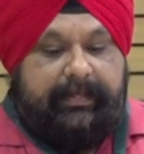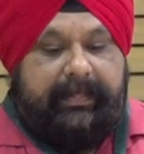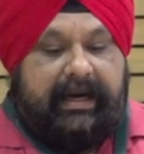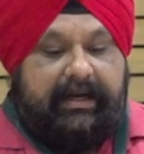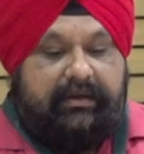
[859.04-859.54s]

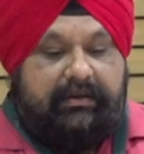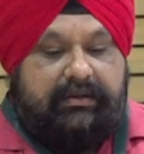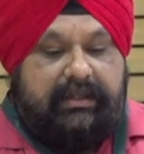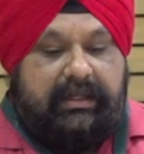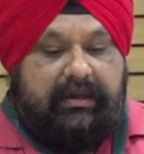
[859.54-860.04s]

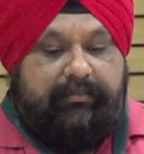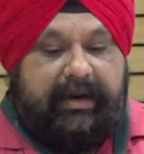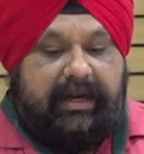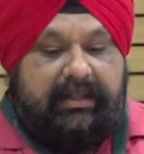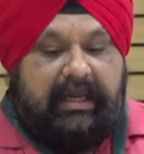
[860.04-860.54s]
that the
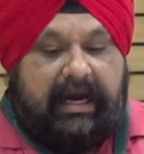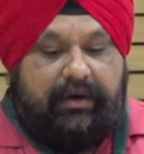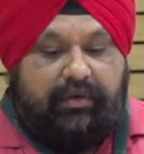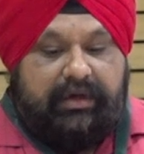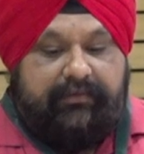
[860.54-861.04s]

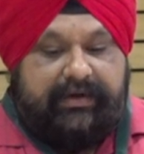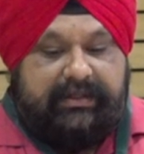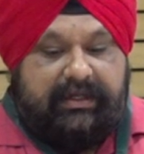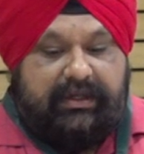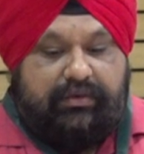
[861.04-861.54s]

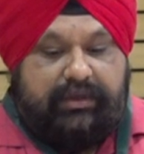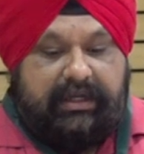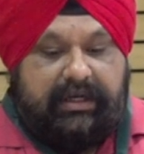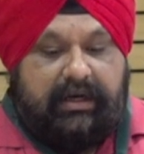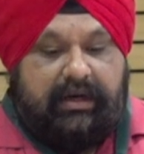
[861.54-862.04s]
Arogyavardhani
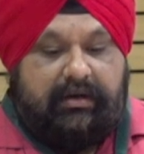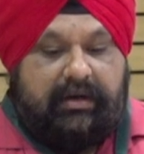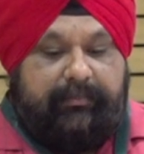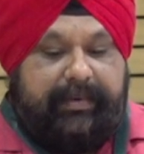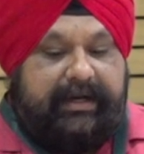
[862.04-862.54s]
Gutika
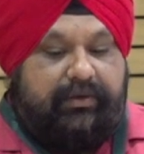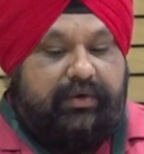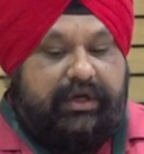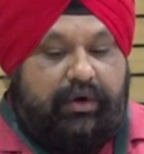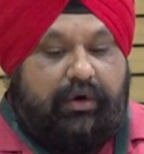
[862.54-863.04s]
compared to
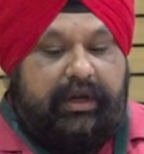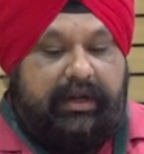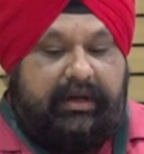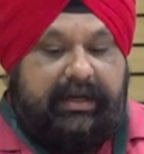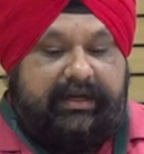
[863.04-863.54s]

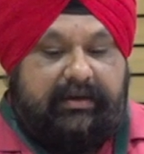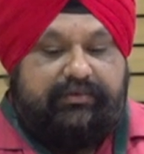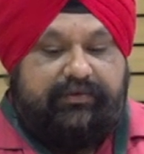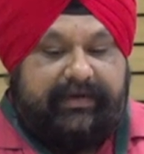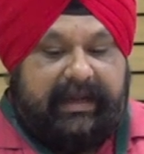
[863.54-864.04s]
Giloy in
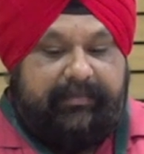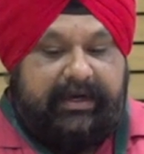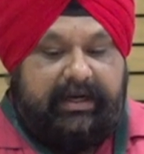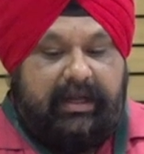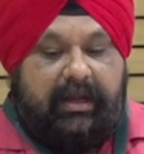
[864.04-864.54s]
terms of
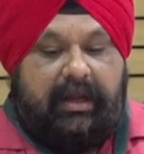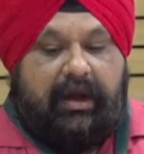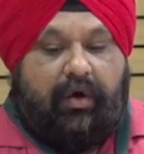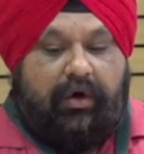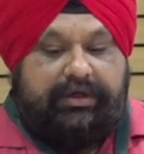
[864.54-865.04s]
tablet
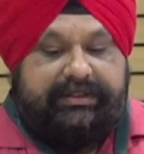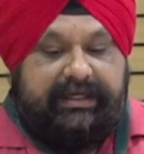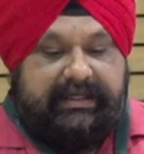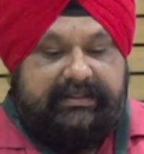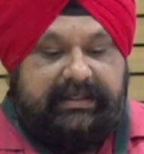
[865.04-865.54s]
or
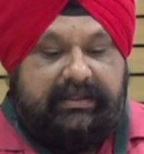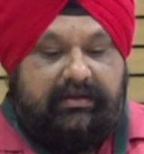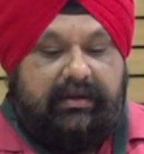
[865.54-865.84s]
Shilajit,